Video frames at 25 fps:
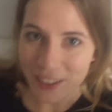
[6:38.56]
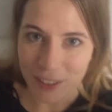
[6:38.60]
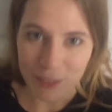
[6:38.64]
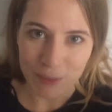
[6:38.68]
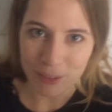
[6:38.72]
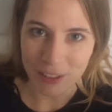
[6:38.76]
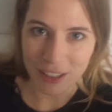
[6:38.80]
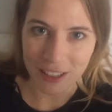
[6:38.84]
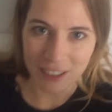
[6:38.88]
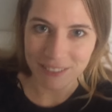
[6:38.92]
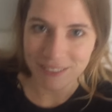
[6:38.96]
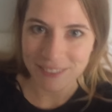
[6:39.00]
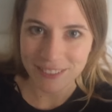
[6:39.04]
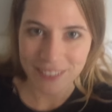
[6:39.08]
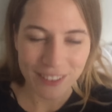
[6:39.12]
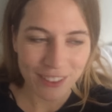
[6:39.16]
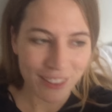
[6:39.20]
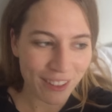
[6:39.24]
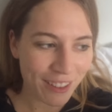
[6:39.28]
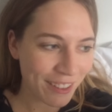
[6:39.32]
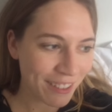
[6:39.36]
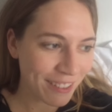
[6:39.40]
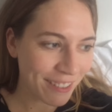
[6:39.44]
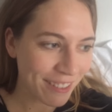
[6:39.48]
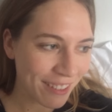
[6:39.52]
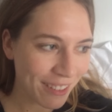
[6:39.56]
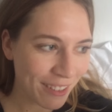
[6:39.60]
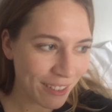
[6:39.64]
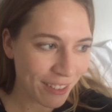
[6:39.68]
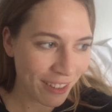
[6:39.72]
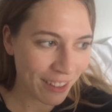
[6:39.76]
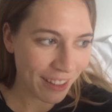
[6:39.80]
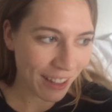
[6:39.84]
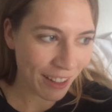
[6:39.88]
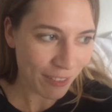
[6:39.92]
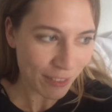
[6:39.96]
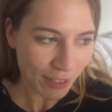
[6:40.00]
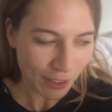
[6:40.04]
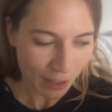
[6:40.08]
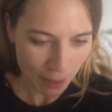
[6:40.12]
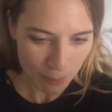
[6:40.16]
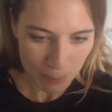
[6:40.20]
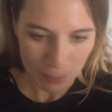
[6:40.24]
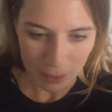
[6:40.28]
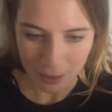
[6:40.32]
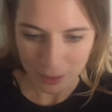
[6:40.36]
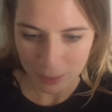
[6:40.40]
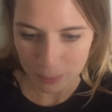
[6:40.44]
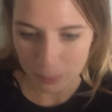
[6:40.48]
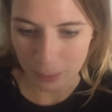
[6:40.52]
fit. So I'm gonna have to go
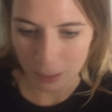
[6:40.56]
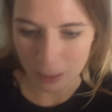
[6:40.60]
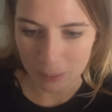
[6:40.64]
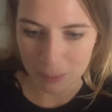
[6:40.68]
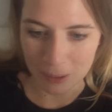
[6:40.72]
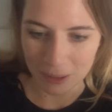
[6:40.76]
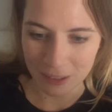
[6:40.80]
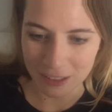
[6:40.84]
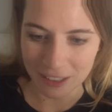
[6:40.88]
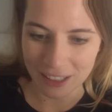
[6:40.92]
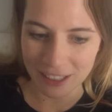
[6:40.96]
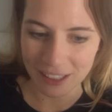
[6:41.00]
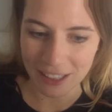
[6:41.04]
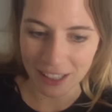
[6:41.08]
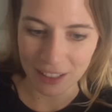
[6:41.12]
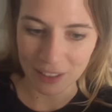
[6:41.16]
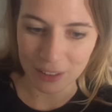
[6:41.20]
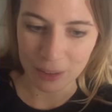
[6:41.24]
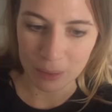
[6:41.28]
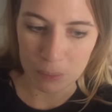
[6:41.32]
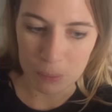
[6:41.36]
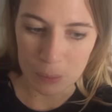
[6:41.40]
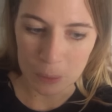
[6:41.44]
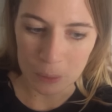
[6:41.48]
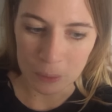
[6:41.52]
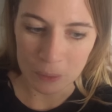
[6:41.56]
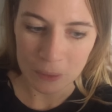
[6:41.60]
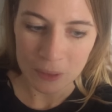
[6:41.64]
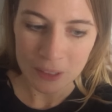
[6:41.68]
back to Primark and get some more.